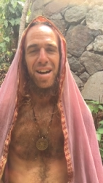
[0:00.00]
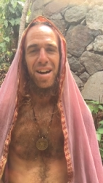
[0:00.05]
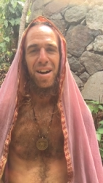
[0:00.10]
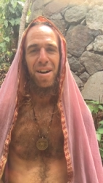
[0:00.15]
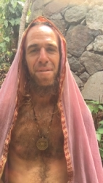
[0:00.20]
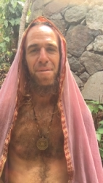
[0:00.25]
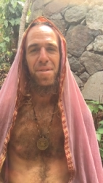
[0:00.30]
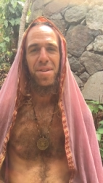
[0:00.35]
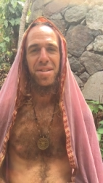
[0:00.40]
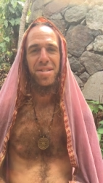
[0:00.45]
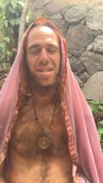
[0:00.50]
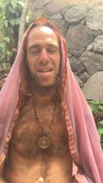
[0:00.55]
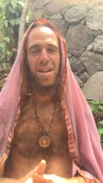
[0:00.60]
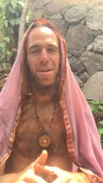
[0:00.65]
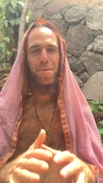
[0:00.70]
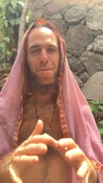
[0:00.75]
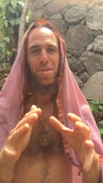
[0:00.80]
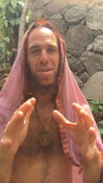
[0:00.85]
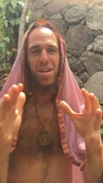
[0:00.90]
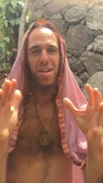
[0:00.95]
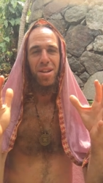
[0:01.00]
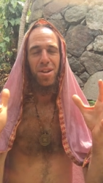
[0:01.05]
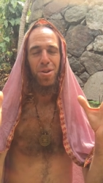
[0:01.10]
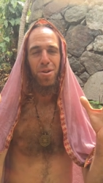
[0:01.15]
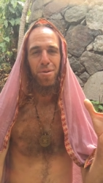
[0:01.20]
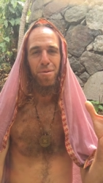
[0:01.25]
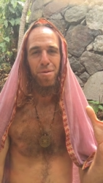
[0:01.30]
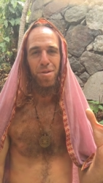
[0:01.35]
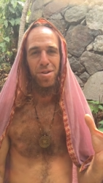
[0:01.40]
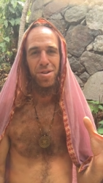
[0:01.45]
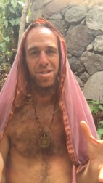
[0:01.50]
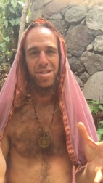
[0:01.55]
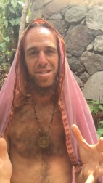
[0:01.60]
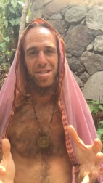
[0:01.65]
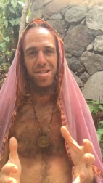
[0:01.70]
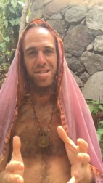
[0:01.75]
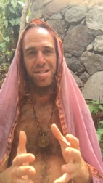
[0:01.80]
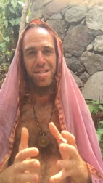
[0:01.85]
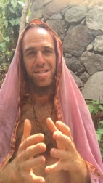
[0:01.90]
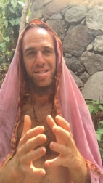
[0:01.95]
of this infinite
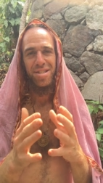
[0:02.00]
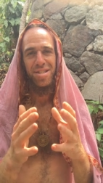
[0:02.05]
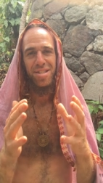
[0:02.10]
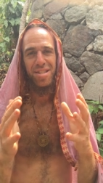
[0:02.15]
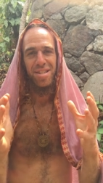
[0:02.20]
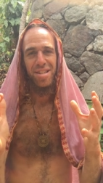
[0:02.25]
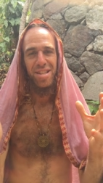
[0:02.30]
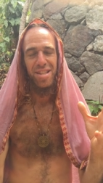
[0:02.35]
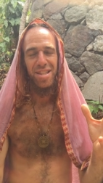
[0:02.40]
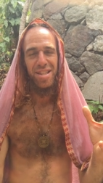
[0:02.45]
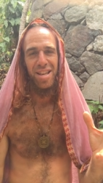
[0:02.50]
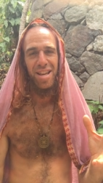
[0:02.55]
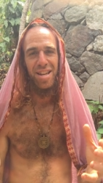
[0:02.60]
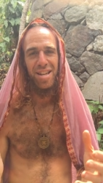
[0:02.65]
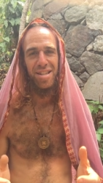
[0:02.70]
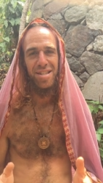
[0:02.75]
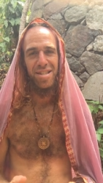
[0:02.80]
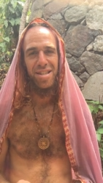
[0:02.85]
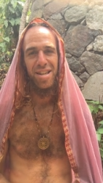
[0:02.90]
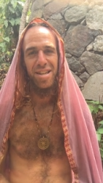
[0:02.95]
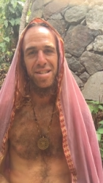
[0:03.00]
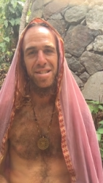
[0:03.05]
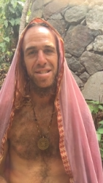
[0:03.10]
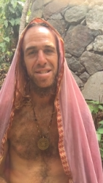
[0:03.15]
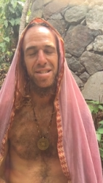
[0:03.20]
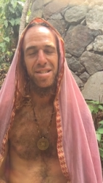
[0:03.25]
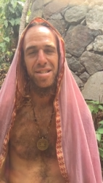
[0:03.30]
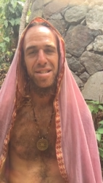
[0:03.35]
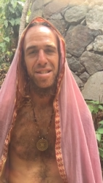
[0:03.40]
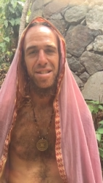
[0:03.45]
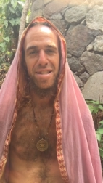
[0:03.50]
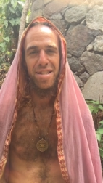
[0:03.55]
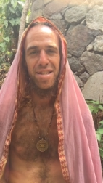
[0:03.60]
universe that exists.